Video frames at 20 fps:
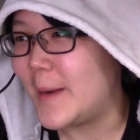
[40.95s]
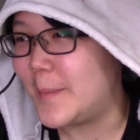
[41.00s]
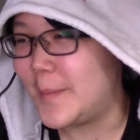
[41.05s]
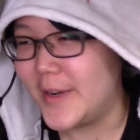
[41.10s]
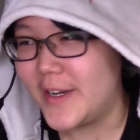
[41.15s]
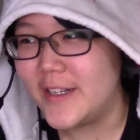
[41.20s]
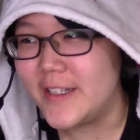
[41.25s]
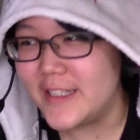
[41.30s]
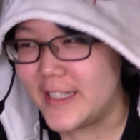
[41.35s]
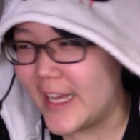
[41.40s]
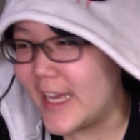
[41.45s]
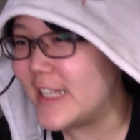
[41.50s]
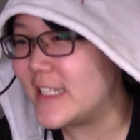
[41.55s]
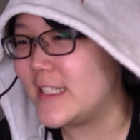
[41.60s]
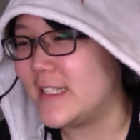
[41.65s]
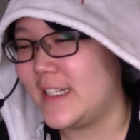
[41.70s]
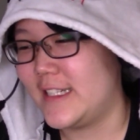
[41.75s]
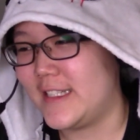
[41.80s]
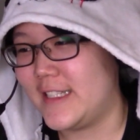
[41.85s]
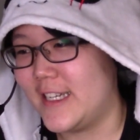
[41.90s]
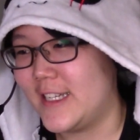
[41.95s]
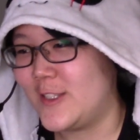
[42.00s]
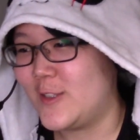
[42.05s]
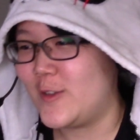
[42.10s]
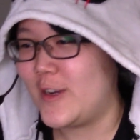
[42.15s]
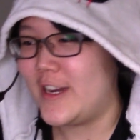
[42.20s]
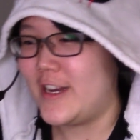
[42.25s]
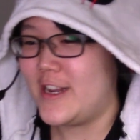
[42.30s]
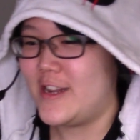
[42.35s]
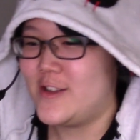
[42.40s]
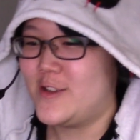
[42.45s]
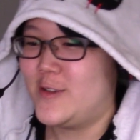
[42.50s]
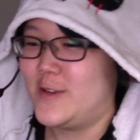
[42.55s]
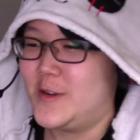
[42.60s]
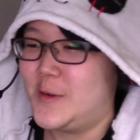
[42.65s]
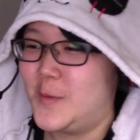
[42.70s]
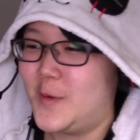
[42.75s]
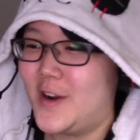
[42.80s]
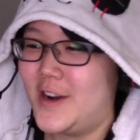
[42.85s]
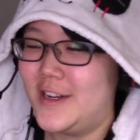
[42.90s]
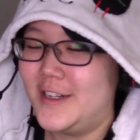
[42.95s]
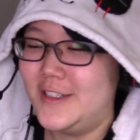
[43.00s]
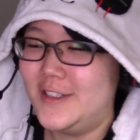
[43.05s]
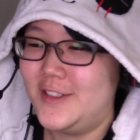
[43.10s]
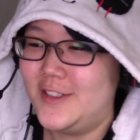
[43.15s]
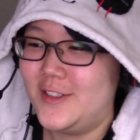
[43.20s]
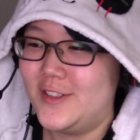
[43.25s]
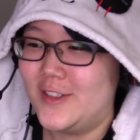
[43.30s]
but yes, let's get straight into it. 1, 2,